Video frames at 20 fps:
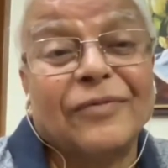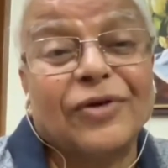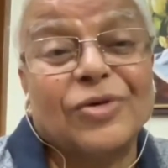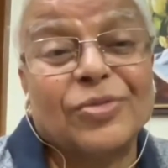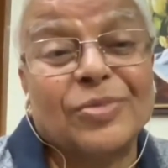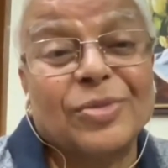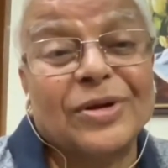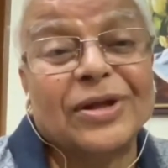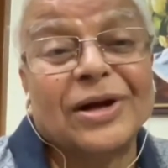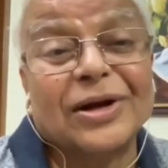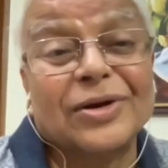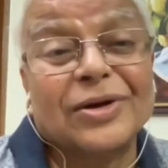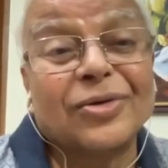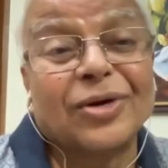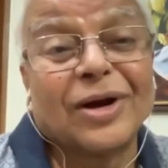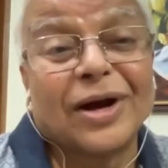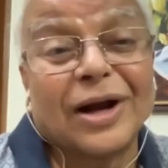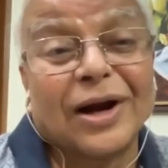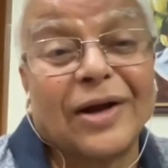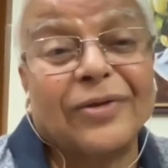which means that
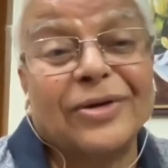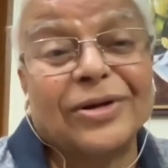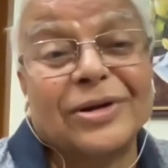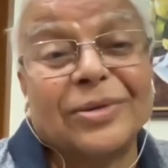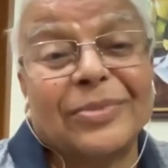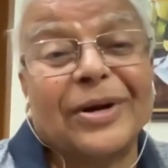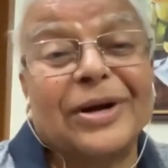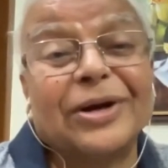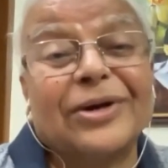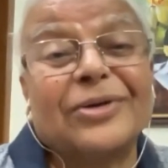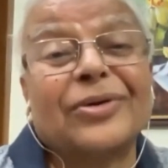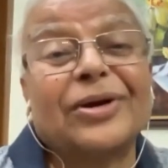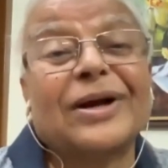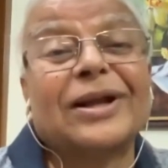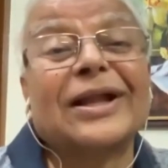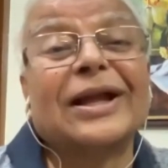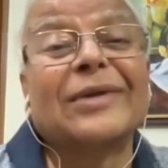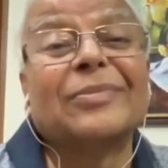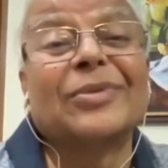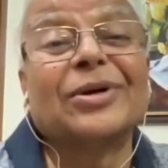you are allowing the brain to
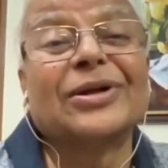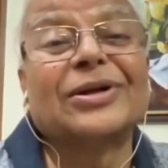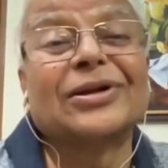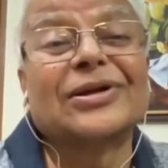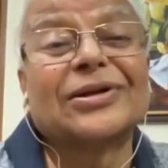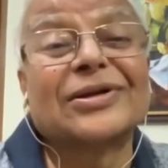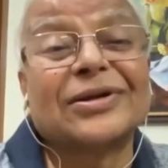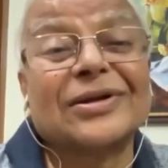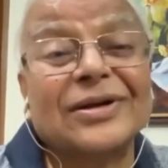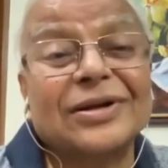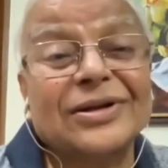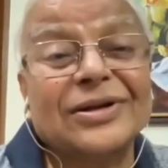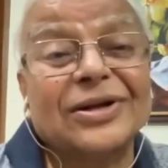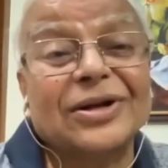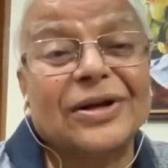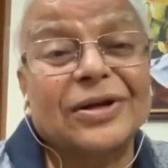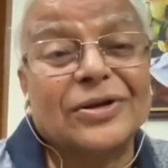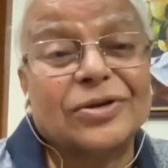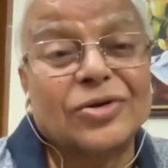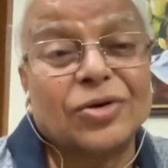get that much
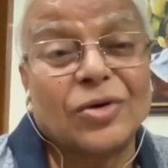injury.